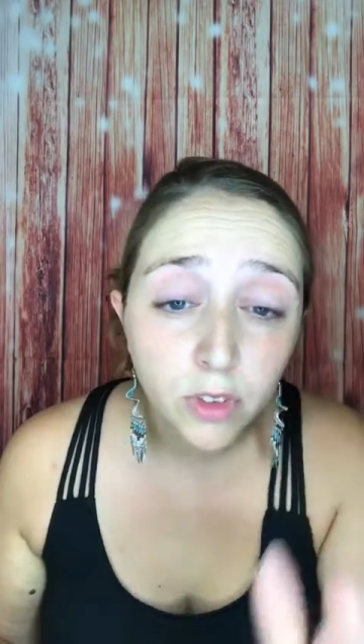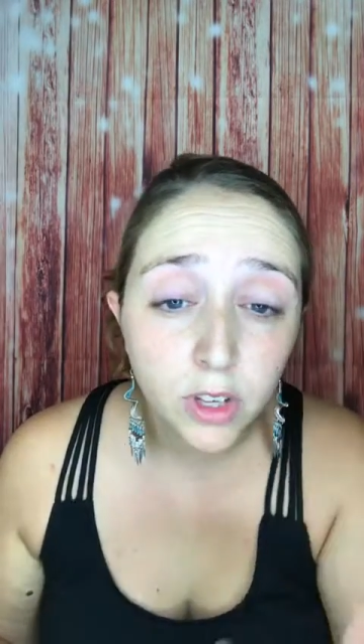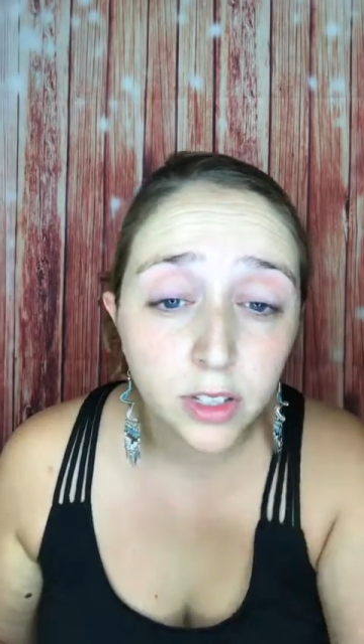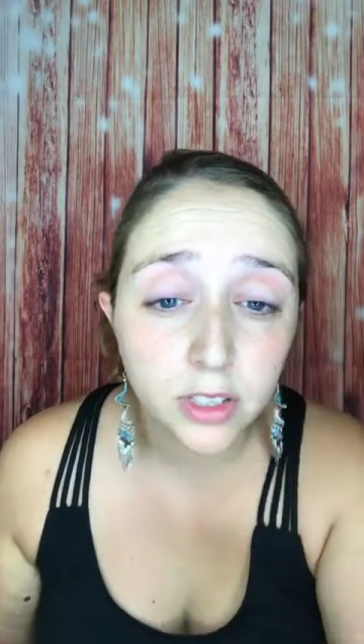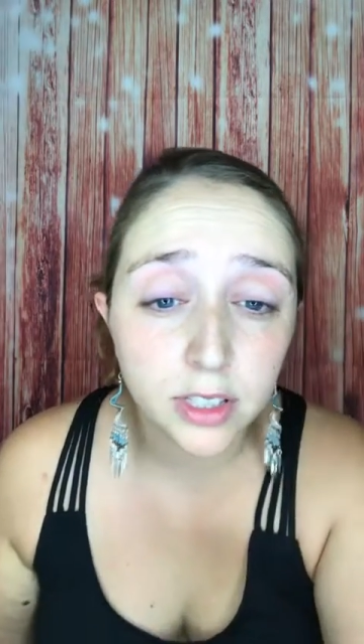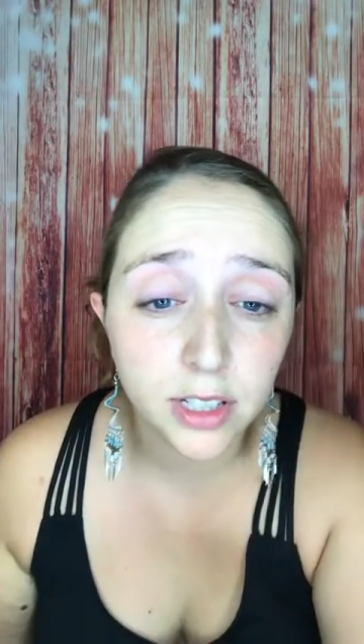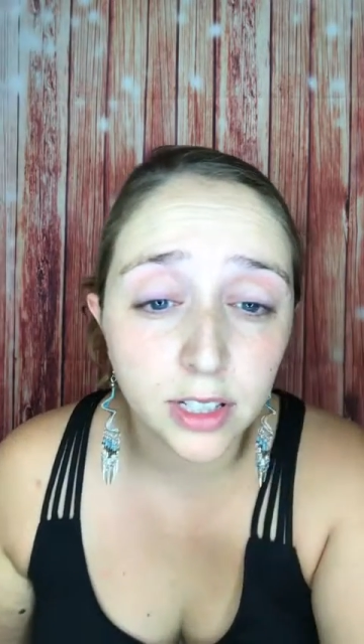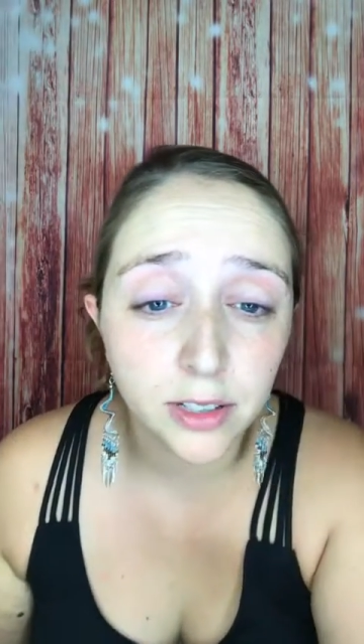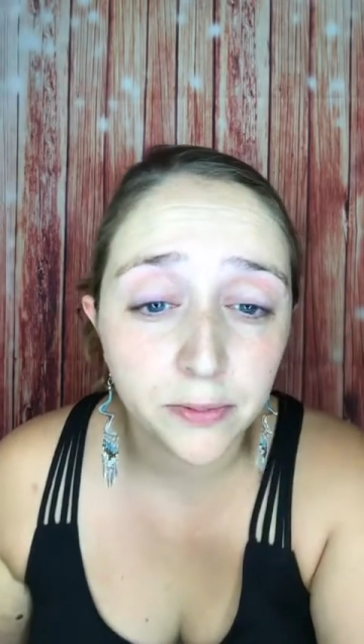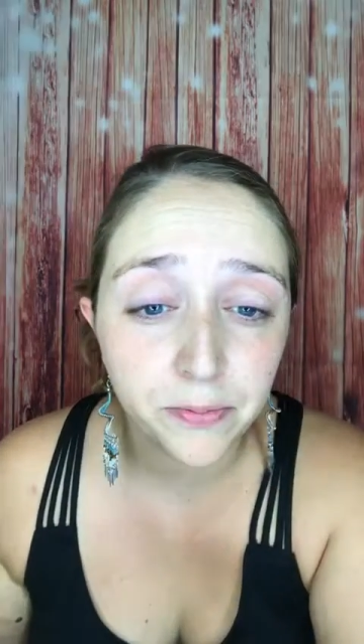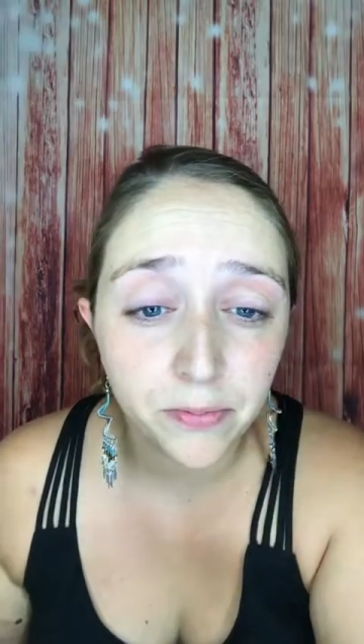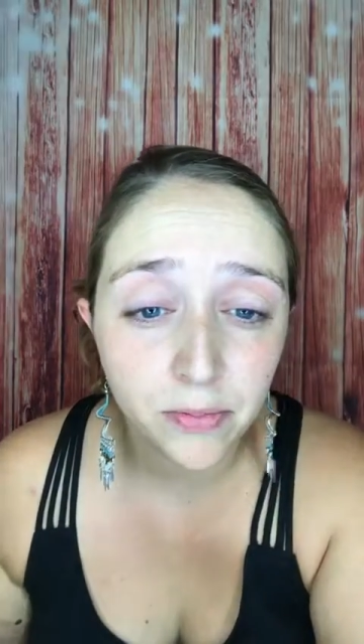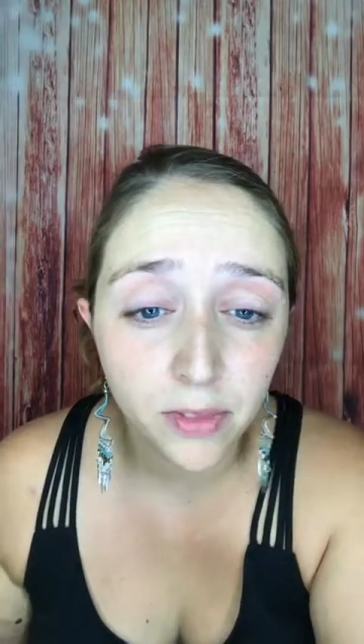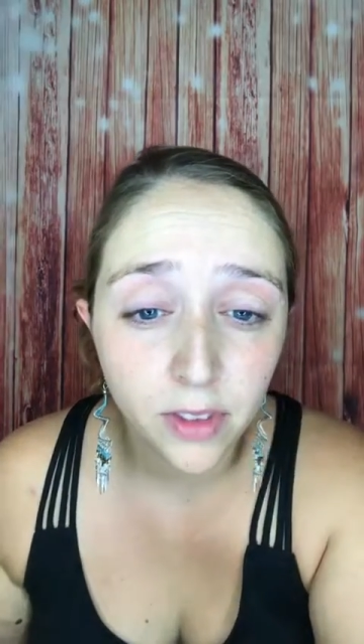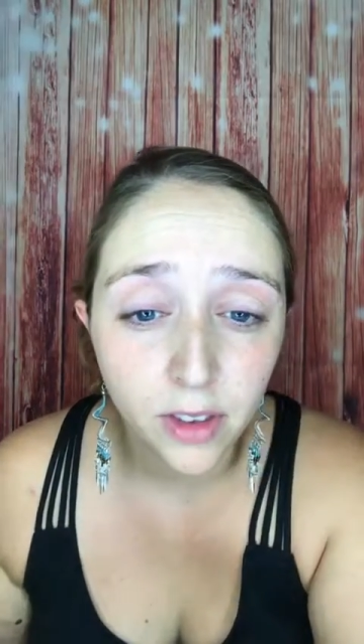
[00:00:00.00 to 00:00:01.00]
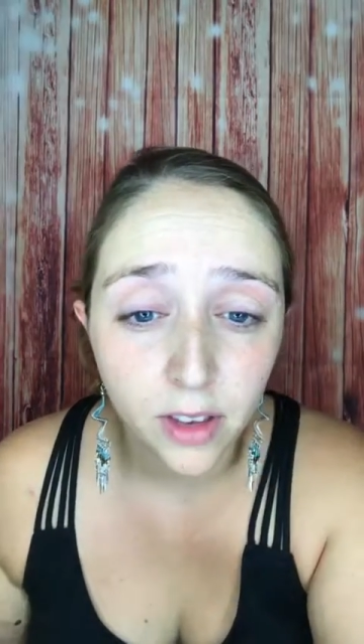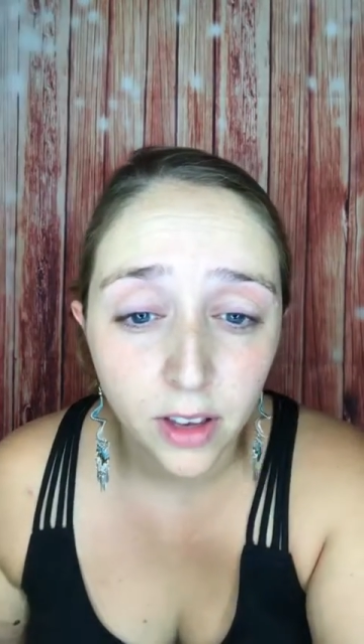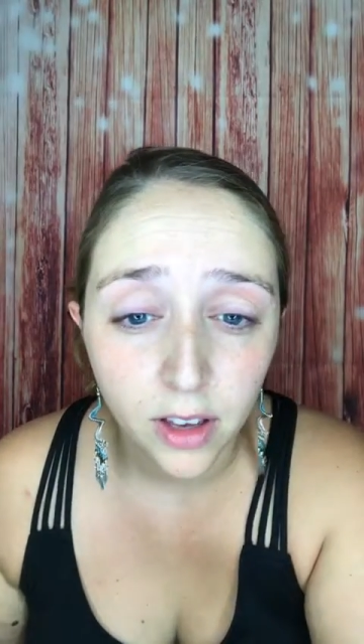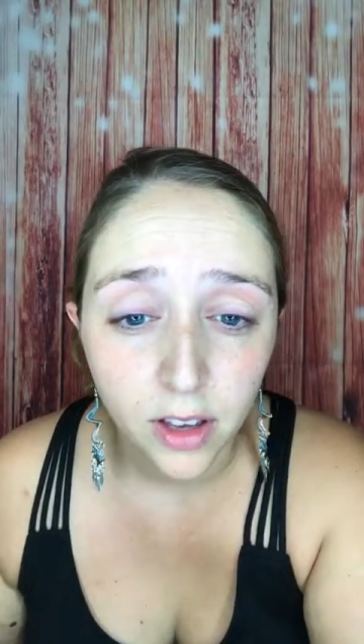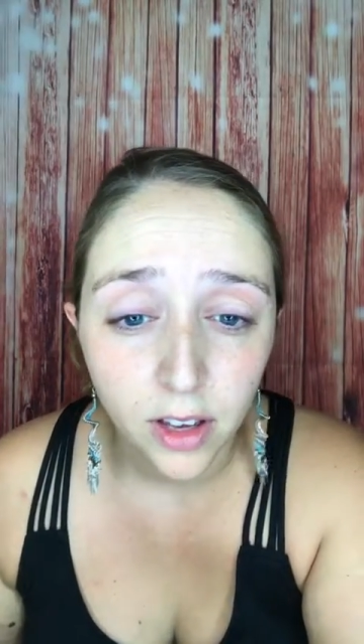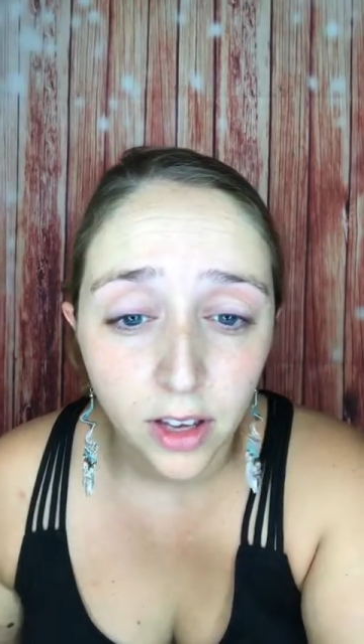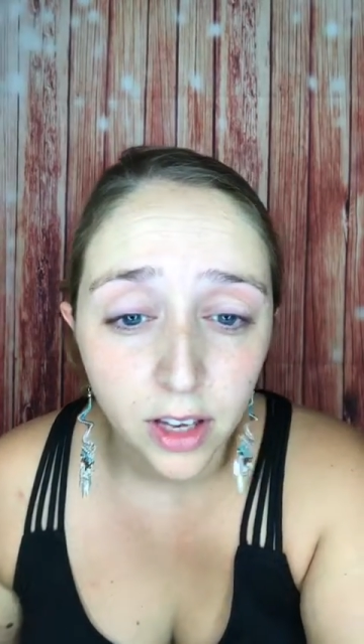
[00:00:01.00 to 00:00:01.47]
let's see.
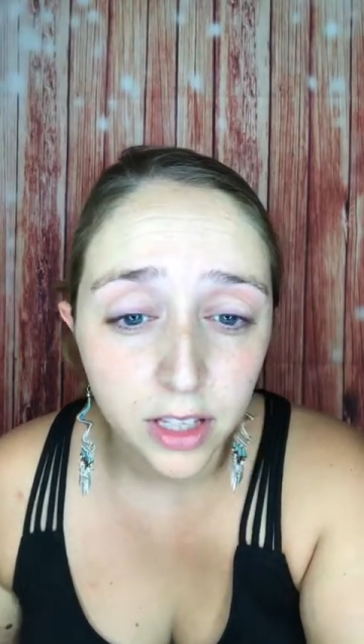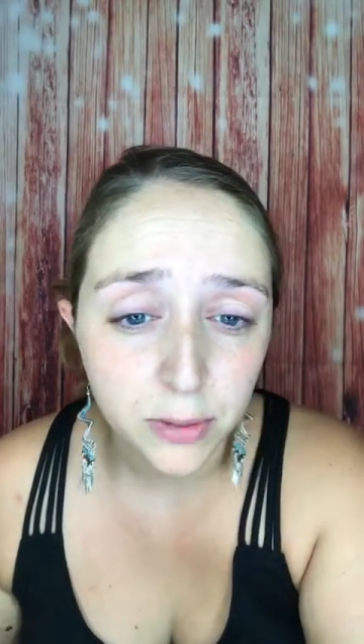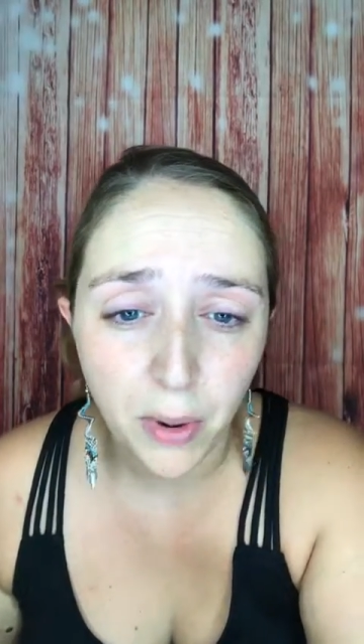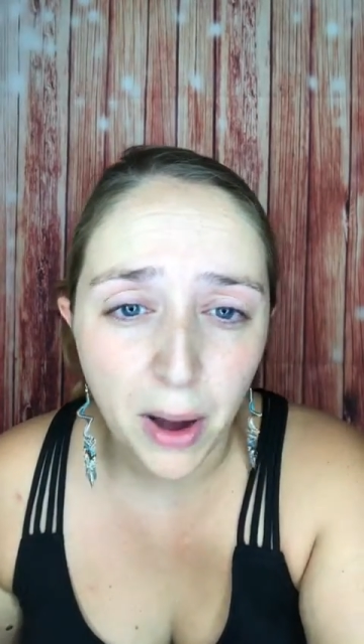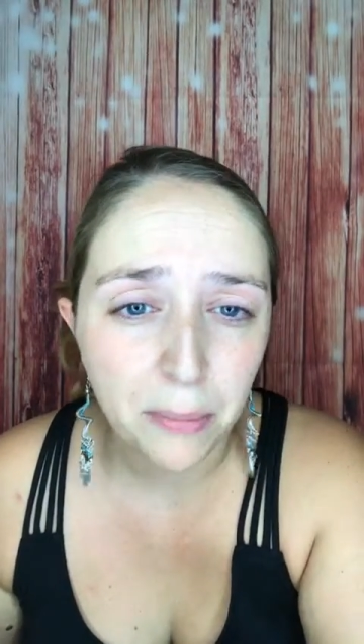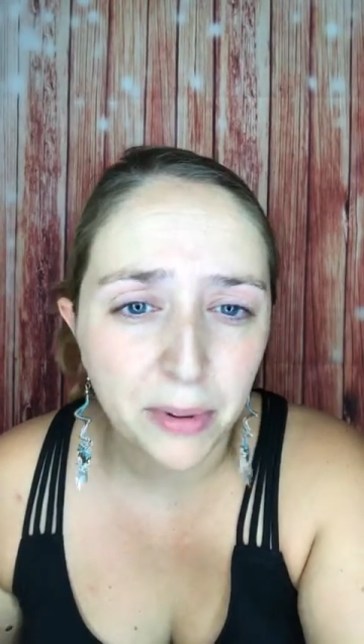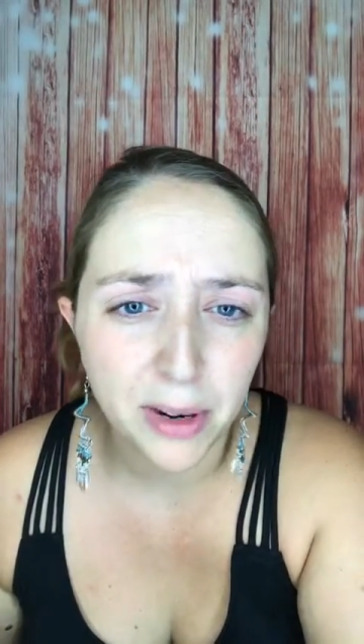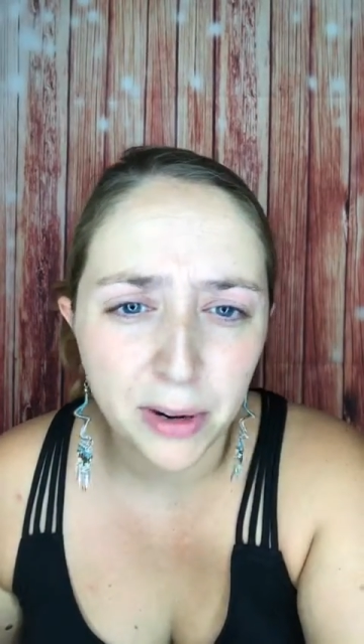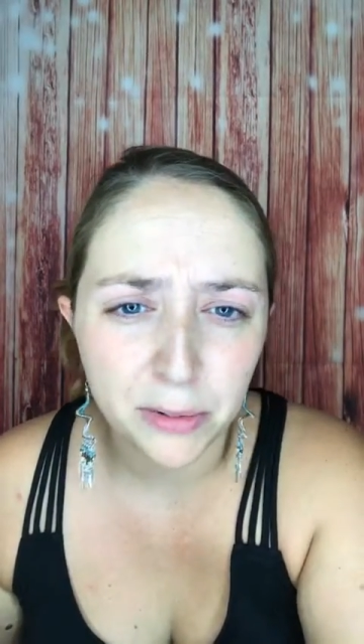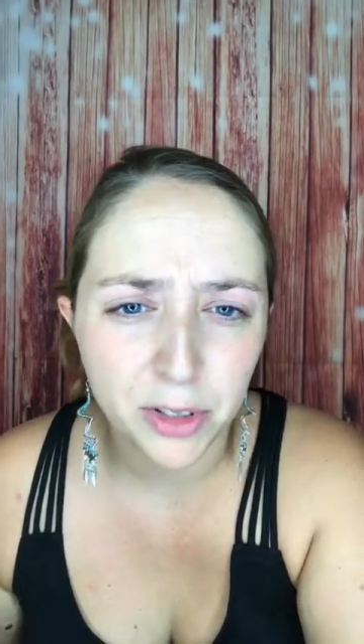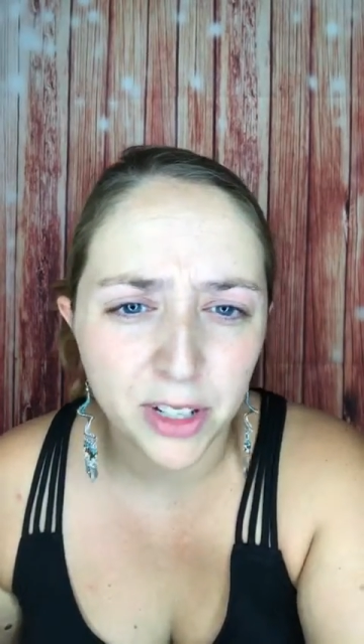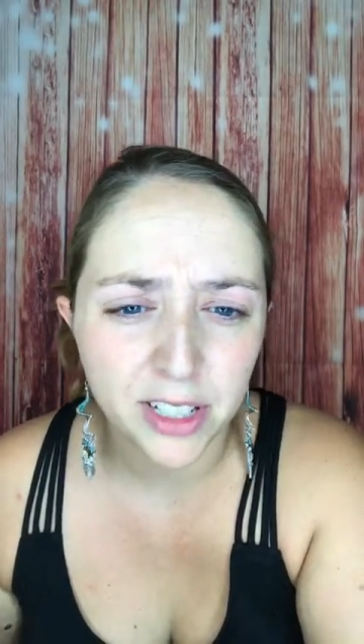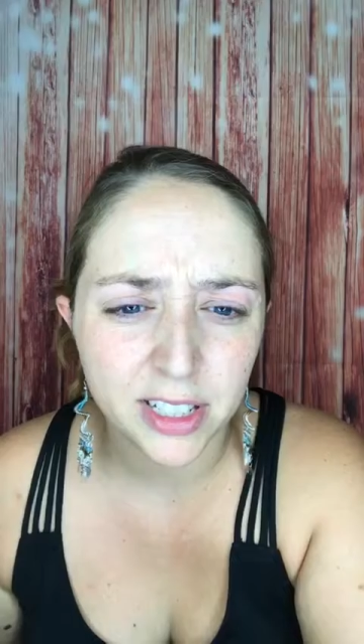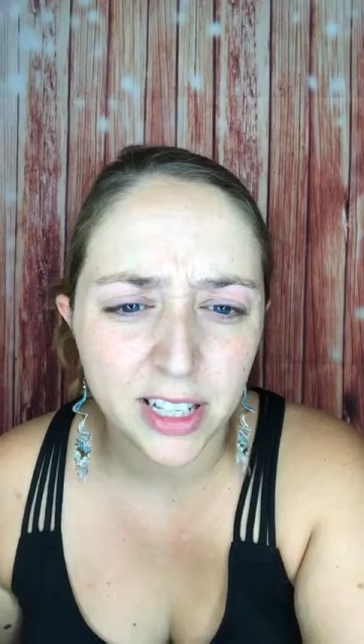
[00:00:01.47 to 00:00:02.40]
It's popping up trying